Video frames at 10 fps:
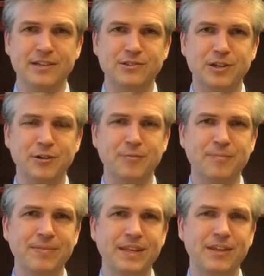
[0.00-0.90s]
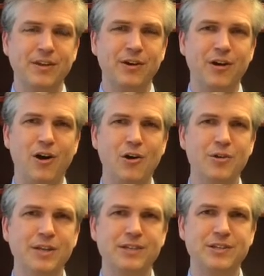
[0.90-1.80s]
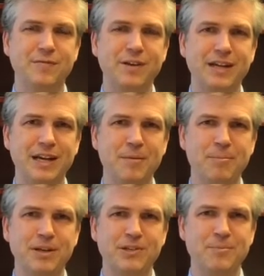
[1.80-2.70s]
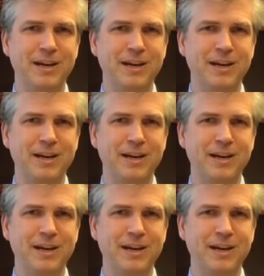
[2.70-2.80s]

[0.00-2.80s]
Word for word: So there are all these different companies.